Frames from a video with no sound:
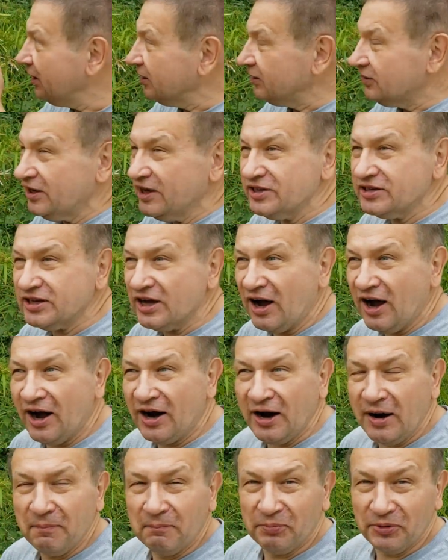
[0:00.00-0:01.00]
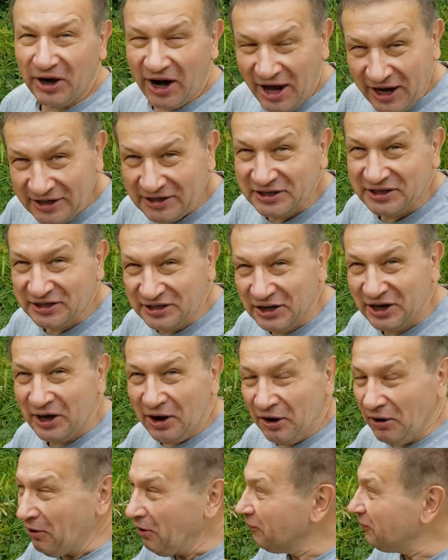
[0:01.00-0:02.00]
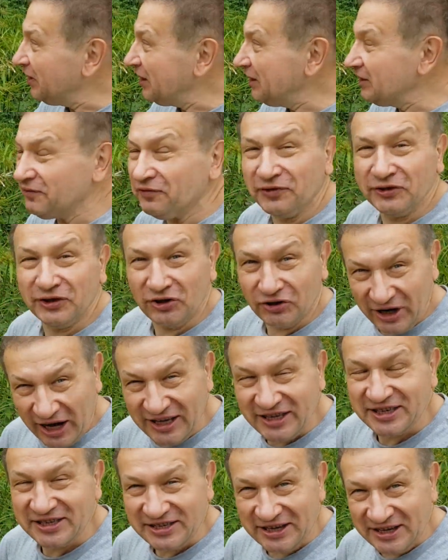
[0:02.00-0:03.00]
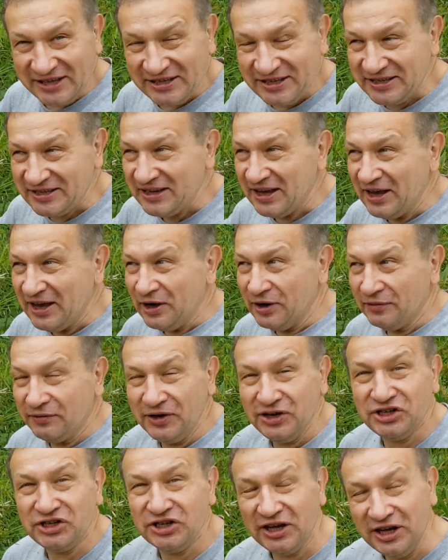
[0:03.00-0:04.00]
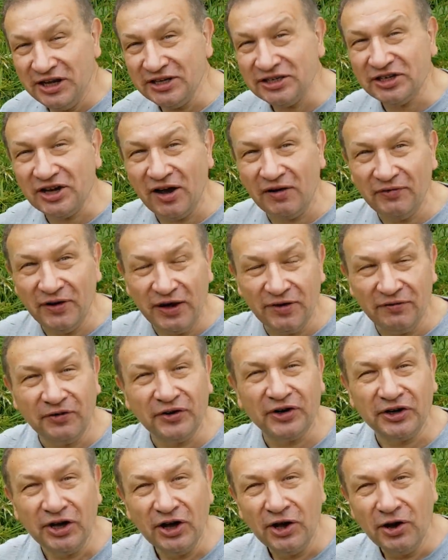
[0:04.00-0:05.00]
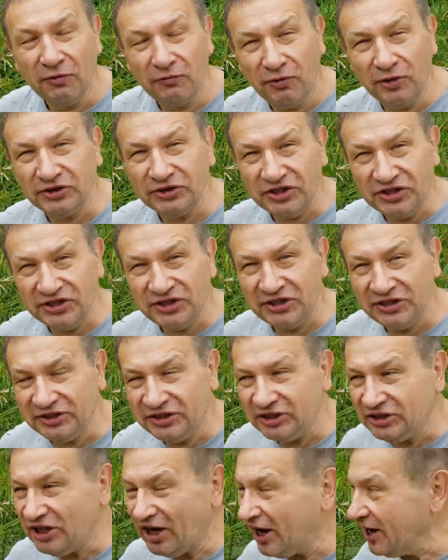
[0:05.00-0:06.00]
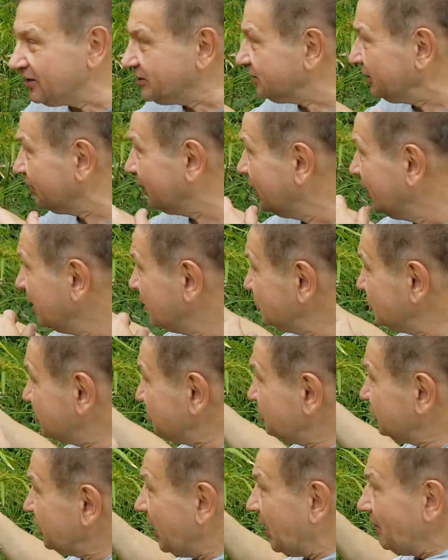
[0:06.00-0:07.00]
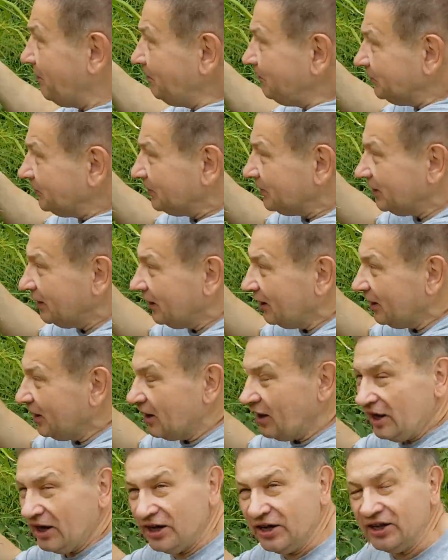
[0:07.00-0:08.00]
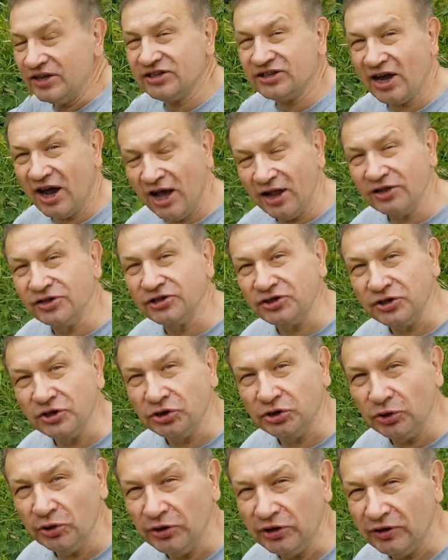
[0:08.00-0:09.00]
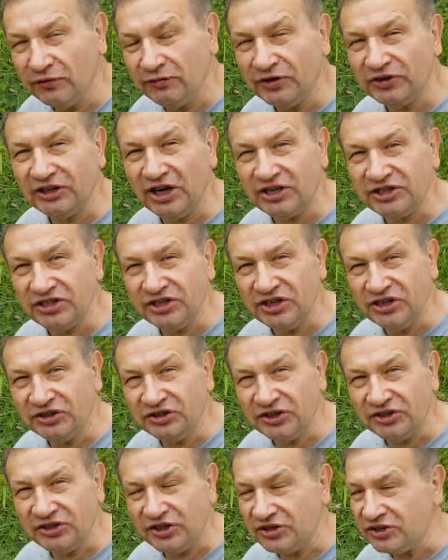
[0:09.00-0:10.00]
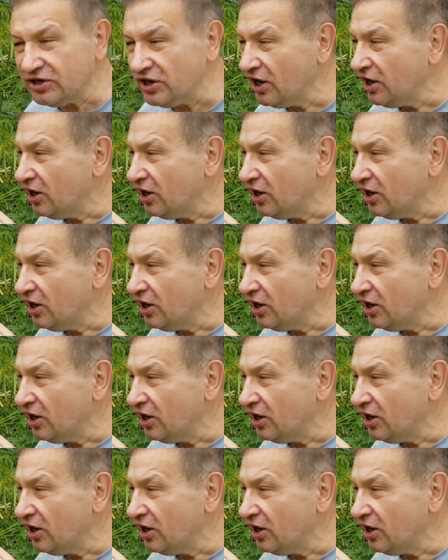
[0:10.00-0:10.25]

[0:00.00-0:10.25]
These are bracts of inflorescence, which is, however, photosynthesizing. Stem is also doing photosynthesis.